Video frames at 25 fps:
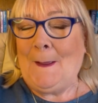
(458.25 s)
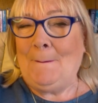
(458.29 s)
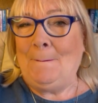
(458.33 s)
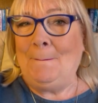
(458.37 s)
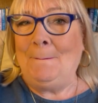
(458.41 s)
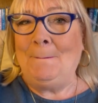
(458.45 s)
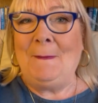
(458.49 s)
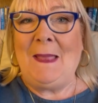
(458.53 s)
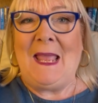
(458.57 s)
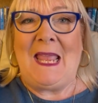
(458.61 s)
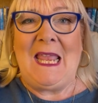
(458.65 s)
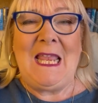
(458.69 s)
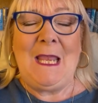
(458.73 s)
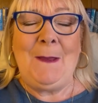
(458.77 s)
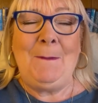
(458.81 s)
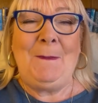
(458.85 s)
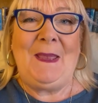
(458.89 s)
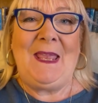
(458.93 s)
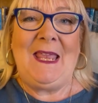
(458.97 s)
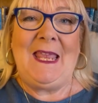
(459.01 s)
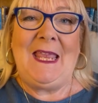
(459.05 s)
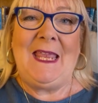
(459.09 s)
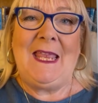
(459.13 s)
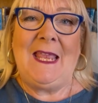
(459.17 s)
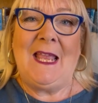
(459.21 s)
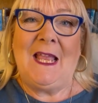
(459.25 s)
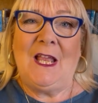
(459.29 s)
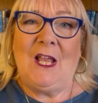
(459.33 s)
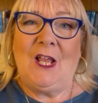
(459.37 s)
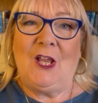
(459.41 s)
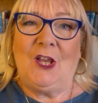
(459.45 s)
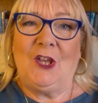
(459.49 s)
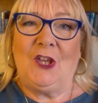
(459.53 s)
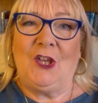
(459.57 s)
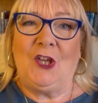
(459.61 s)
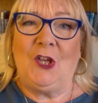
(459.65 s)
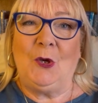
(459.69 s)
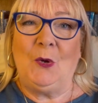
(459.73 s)
Maybe
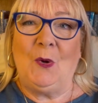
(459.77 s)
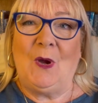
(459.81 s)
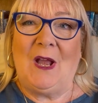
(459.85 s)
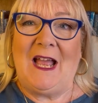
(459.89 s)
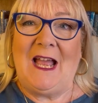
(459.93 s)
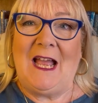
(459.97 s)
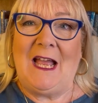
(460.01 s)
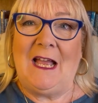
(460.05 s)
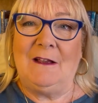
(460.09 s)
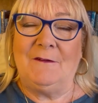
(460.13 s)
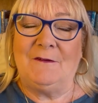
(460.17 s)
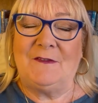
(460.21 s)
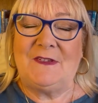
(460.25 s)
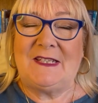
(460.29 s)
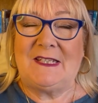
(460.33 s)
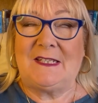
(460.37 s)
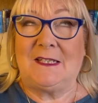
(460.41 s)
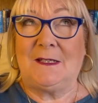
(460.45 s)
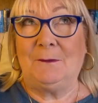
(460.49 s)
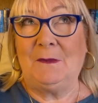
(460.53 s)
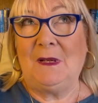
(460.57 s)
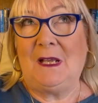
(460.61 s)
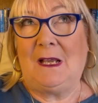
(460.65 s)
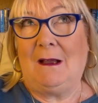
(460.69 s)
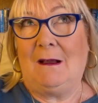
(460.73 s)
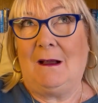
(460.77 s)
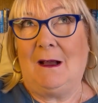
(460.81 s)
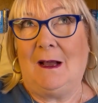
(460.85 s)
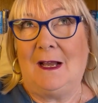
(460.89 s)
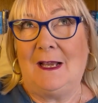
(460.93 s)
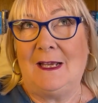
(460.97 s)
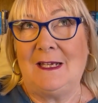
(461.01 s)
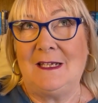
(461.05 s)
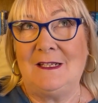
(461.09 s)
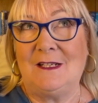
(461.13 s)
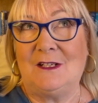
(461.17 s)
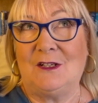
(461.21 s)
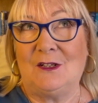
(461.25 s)
you have some
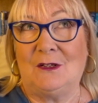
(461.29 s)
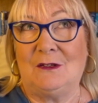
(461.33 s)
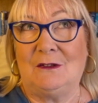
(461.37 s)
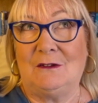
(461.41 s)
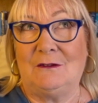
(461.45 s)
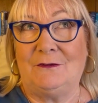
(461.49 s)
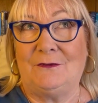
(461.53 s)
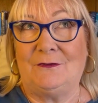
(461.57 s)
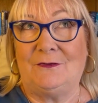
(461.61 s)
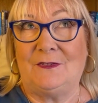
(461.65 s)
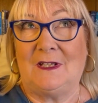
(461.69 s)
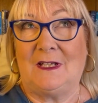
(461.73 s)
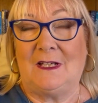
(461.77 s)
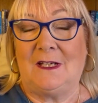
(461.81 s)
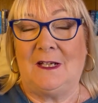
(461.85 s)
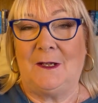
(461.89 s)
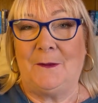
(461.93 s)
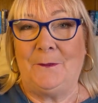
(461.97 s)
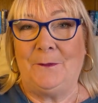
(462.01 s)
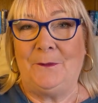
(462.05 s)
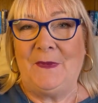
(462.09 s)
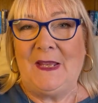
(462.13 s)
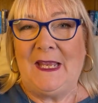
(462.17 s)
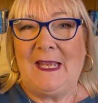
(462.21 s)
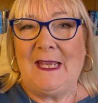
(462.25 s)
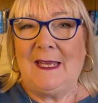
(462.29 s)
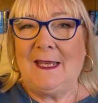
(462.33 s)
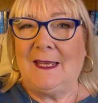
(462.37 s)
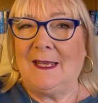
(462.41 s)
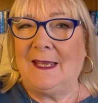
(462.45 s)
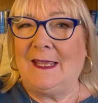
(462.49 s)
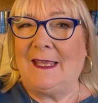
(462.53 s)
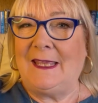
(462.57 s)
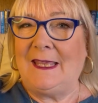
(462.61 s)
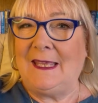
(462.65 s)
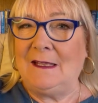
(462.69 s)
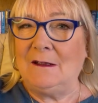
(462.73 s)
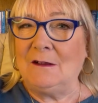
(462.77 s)
kind of
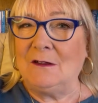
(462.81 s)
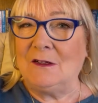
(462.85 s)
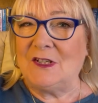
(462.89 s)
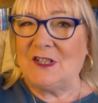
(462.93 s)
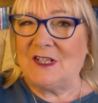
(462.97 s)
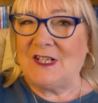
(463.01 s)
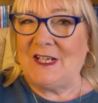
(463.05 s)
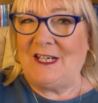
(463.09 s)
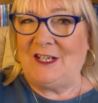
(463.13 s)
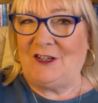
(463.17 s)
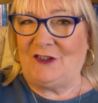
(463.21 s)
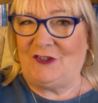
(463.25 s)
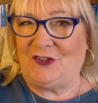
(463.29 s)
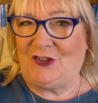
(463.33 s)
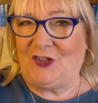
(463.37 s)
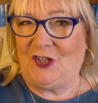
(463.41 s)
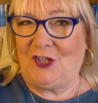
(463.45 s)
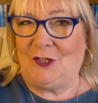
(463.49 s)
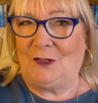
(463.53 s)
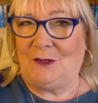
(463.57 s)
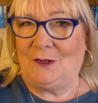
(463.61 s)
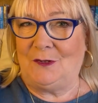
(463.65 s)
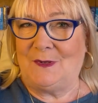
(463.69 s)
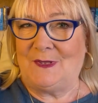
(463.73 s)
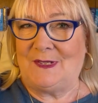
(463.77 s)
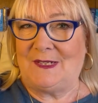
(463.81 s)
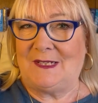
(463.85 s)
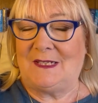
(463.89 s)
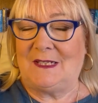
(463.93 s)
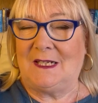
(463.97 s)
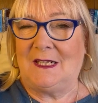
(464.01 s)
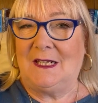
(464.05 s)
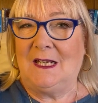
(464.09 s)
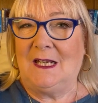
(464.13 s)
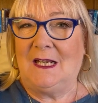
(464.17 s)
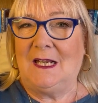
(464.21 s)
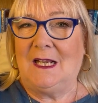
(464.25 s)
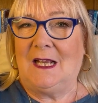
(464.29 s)
guilt issues
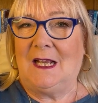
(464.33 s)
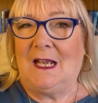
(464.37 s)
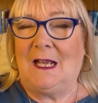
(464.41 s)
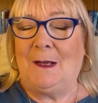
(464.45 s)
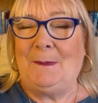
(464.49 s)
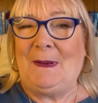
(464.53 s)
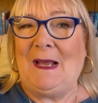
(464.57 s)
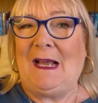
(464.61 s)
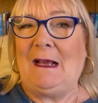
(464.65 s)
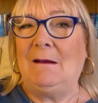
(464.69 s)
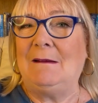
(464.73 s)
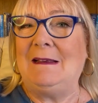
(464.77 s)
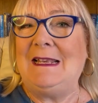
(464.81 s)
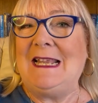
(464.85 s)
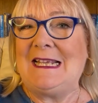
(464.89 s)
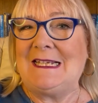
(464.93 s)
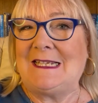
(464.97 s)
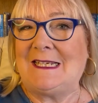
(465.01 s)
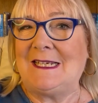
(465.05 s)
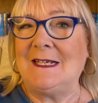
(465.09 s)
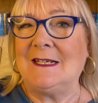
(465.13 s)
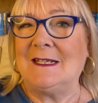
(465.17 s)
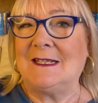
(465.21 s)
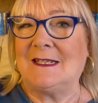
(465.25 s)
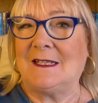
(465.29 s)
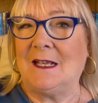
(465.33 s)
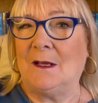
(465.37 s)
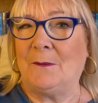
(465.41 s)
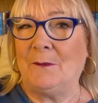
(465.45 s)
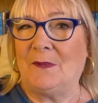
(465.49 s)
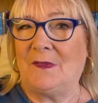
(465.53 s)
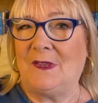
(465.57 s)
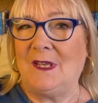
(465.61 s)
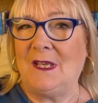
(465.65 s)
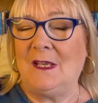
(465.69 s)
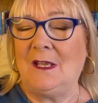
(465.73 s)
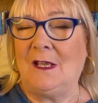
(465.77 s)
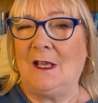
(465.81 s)
about letting
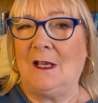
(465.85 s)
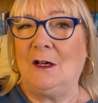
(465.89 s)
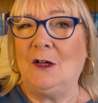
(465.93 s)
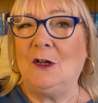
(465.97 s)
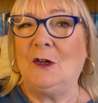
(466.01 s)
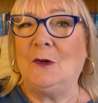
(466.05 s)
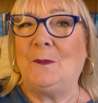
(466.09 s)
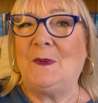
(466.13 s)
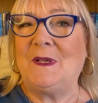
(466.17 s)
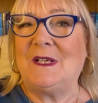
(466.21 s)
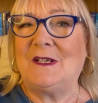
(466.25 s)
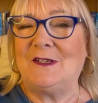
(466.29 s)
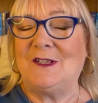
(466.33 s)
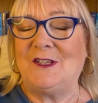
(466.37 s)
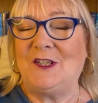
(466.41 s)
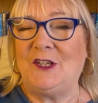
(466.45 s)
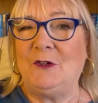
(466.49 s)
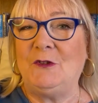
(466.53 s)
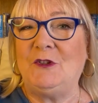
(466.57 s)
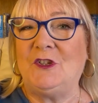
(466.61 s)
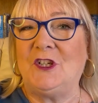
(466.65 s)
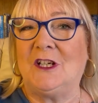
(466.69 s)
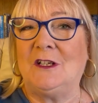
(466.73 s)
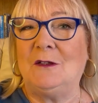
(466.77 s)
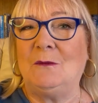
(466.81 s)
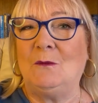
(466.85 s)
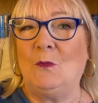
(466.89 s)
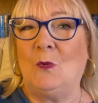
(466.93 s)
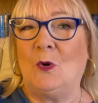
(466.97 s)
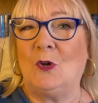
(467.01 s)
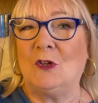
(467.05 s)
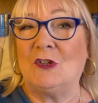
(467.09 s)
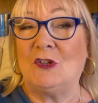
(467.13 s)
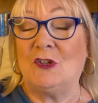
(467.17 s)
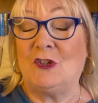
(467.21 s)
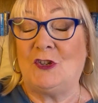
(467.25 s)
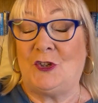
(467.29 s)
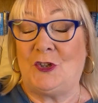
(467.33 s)
something go because you don't
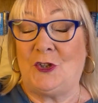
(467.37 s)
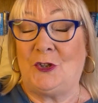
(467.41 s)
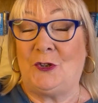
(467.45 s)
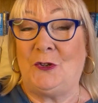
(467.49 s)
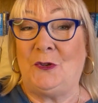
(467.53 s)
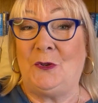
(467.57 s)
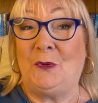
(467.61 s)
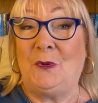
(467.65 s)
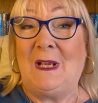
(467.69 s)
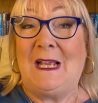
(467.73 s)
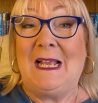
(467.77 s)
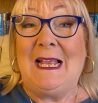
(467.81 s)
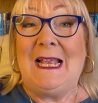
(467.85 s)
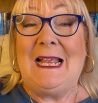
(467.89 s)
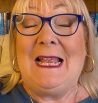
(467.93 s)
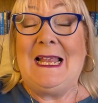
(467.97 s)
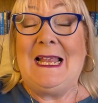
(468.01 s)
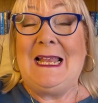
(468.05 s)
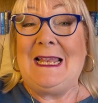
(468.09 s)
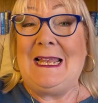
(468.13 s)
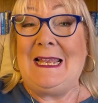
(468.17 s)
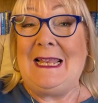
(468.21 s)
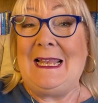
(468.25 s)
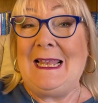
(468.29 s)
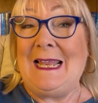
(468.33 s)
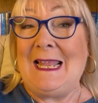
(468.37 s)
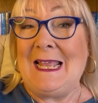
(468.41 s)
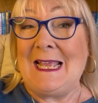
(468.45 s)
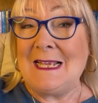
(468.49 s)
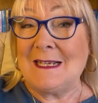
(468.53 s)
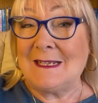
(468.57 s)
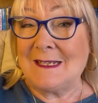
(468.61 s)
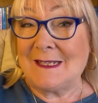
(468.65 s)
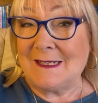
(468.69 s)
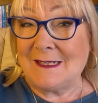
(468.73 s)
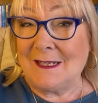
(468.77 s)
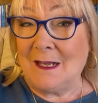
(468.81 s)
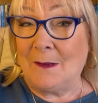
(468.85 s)
want to
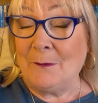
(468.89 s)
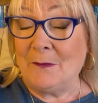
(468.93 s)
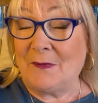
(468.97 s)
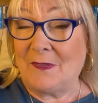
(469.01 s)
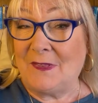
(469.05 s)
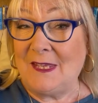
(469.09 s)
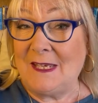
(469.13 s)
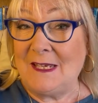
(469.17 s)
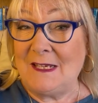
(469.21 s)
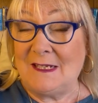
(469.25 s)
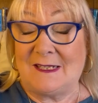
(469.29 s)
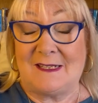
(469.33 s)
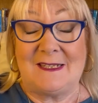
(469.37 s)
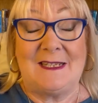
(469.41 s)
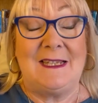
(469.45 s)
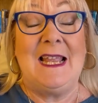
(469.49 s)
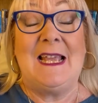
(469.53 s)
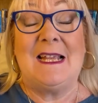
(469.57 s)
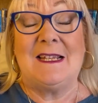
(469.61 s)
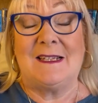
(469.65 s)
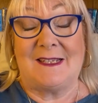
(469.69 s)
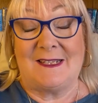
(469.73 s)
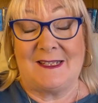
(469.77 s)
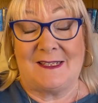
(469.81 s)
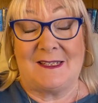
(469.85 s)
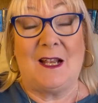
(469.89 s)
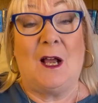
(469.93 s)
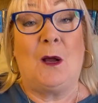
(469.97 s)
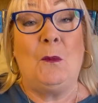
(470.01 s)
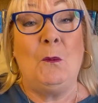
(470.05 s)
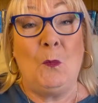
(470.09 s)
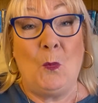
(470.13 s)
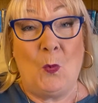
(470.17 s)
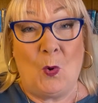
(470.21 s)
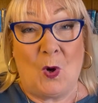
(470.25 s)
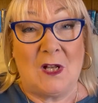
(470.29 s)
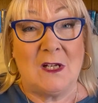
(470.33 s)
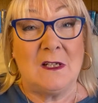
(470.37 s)
let
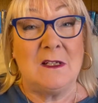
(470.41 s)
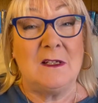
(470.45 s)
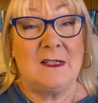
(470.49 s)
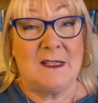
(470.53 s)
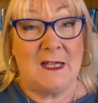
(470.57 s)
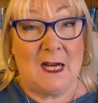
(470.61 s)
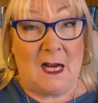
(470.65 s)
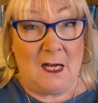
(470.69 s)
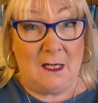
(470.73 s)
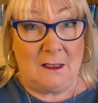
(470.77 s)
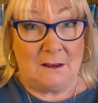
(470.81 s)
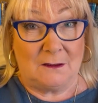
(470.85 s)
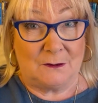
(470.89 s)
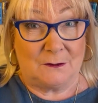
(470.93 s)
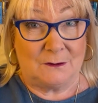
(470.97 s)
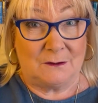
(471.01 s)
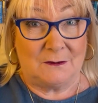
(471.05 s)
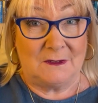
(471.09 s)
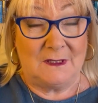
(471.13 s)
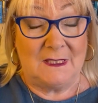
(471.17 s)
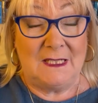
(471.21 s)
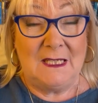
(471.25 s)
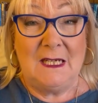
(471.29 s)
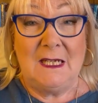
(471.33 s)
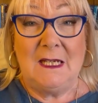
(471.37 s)
someone down.